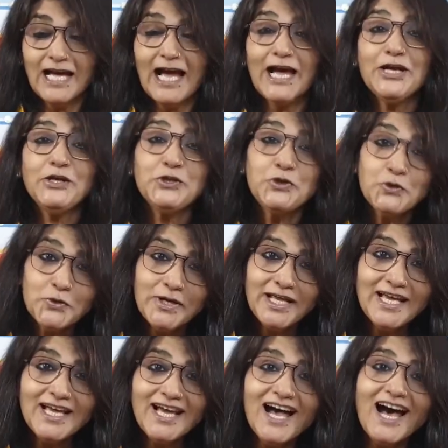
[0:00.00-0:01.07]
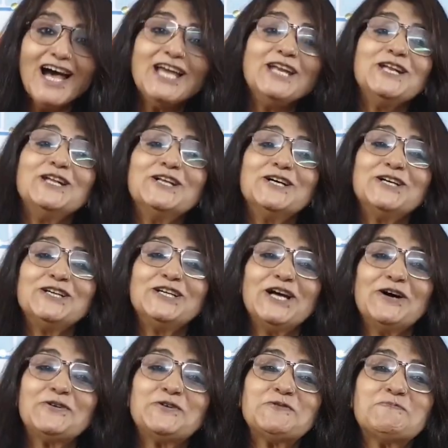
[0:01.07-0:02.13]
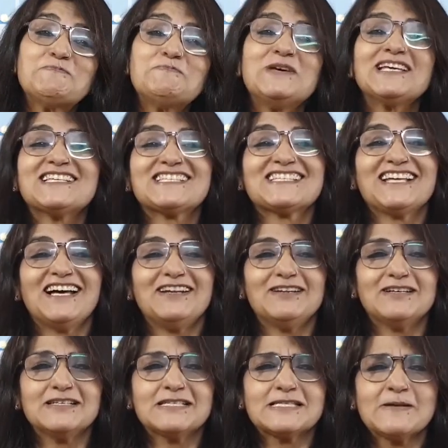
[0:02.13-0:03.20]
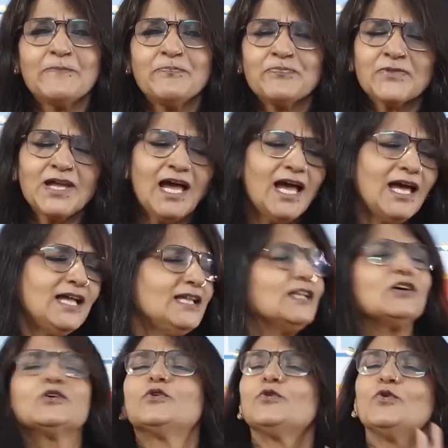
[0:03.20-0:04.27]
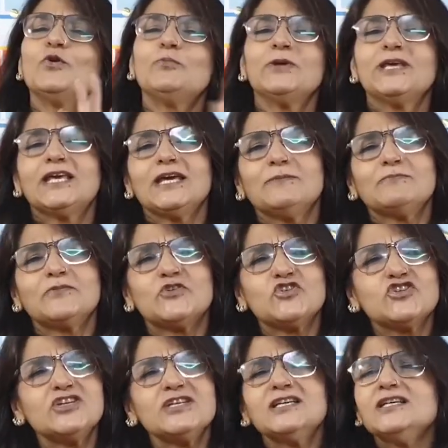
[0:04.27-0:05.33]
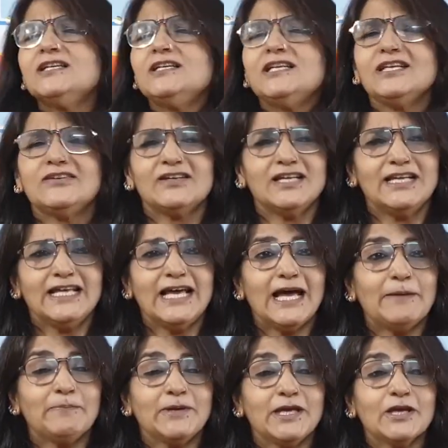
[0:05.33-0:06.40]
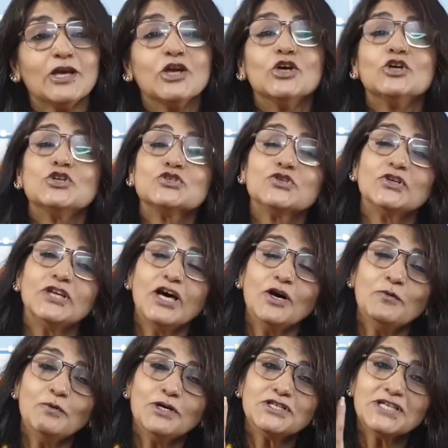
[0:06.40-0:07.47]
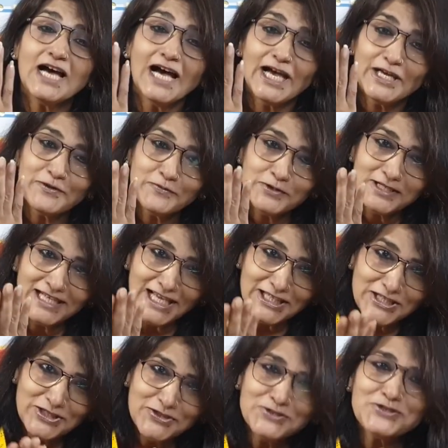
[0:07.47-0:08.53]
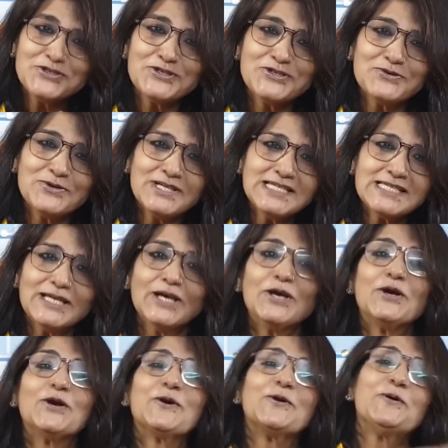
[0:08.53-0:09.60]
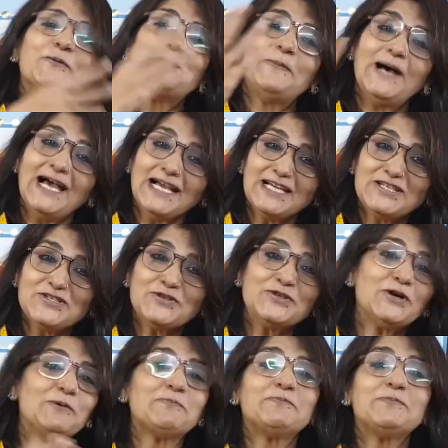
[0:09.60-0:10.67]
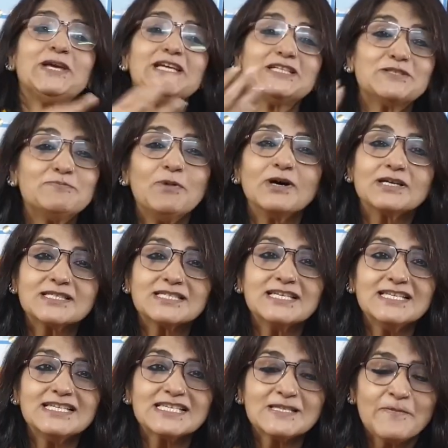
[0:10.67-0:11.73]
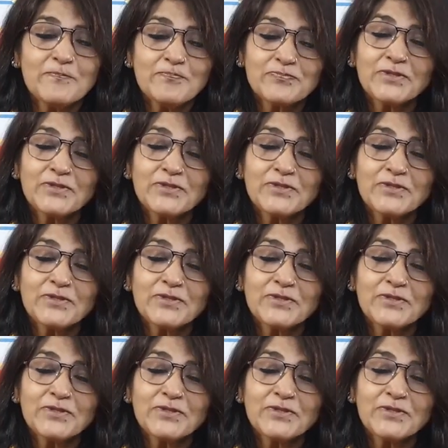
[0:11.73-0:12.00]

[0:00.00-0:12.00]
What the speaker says: And today I learned how to mix colors. And the crow became really, really happy. So now what I would like you to do is go back to your paint boxes